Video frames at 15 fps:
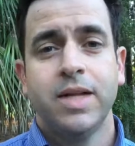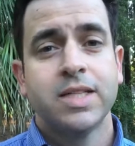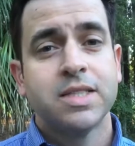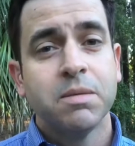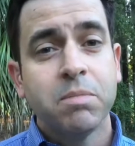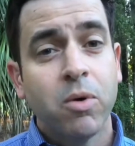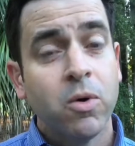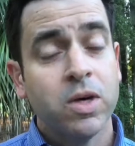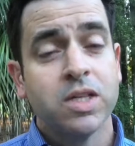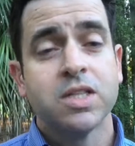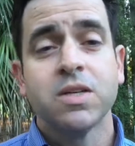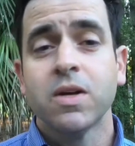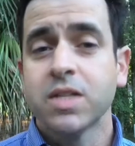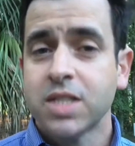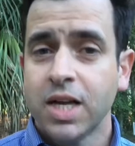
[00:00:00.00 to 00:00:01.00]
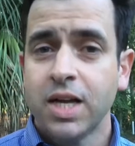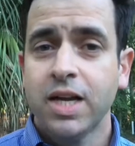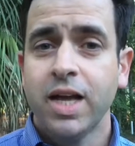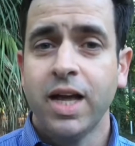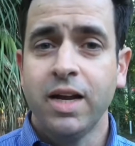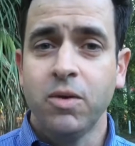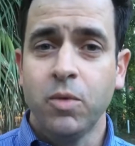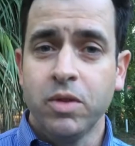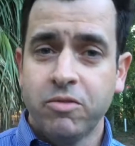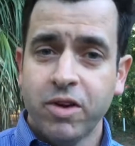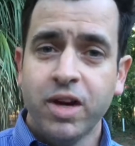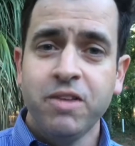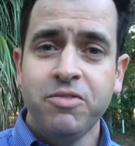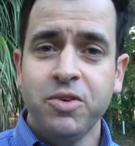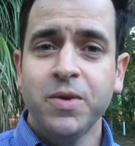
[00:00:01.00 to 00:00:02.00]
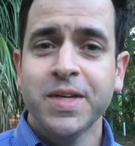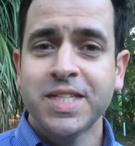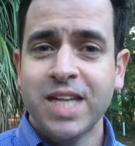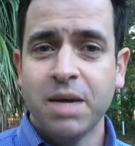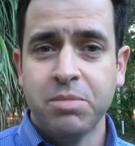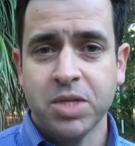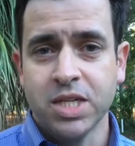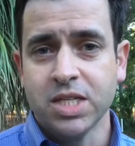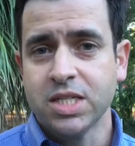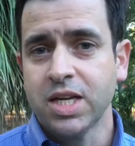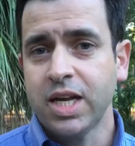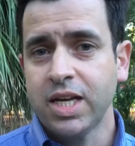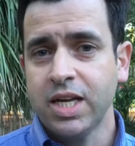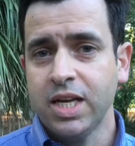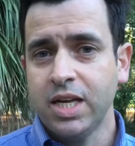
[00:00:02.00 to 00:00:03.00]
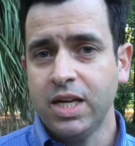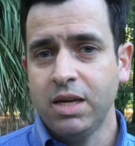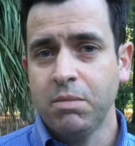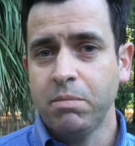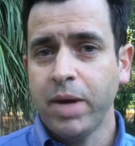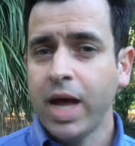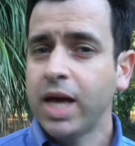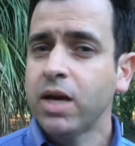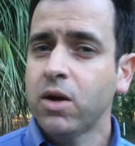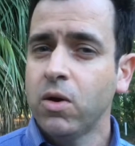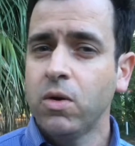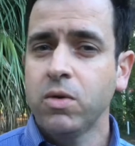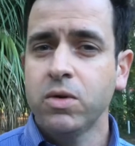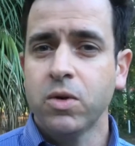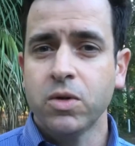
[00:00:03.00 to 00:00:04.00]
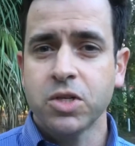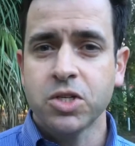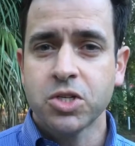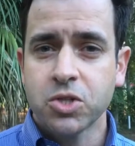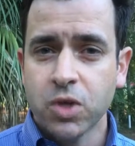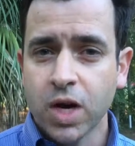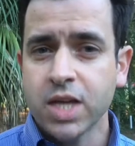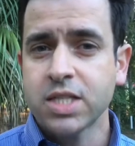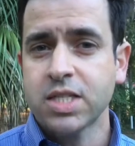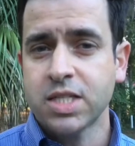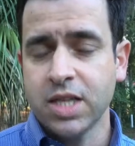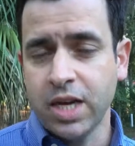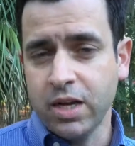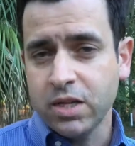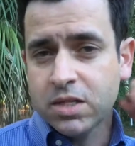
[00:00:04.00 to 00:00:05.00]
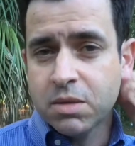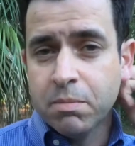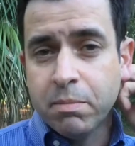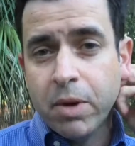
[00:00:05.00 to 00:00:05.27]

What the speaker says: That's important, so I'll say it again. With very few exceptions, like in bank-owned or distressed sales,